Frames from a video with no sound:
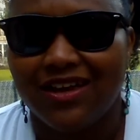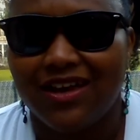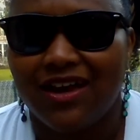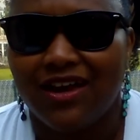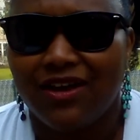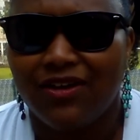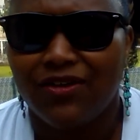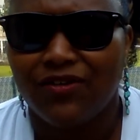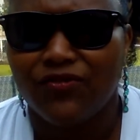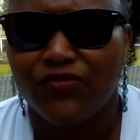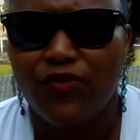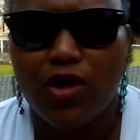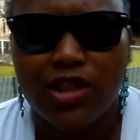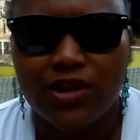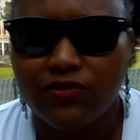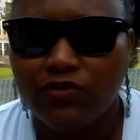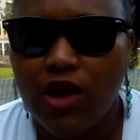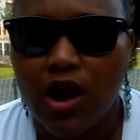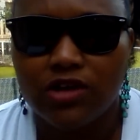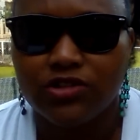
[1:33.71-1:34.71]
uh,
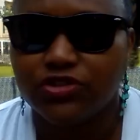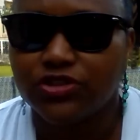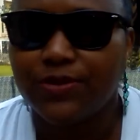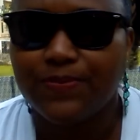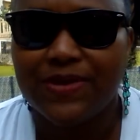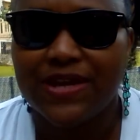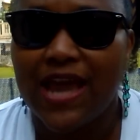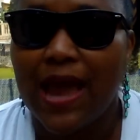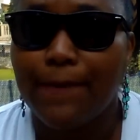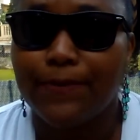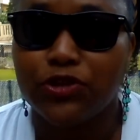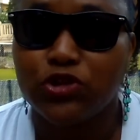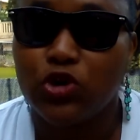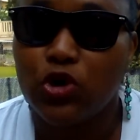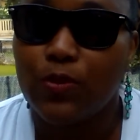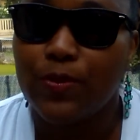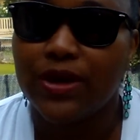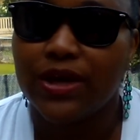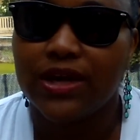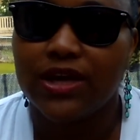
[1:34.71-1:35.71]
falling rocks or something happened
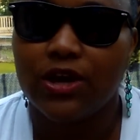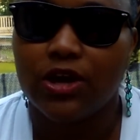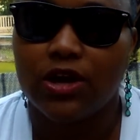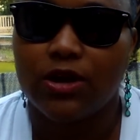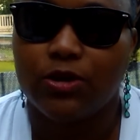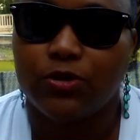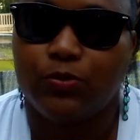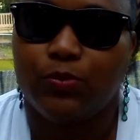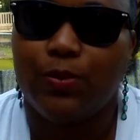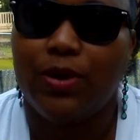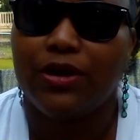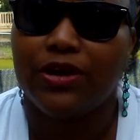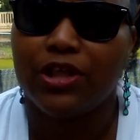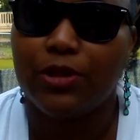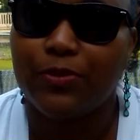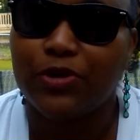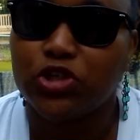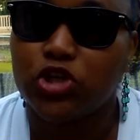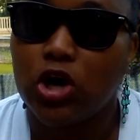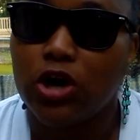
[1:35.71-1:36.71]
to him in K- Mount
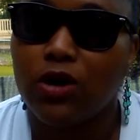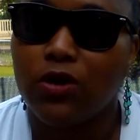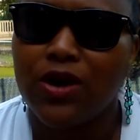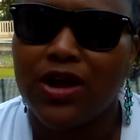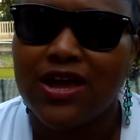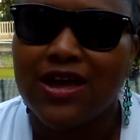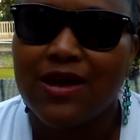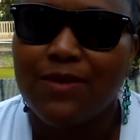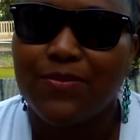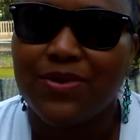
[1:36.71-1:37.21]
Kilimanjaro.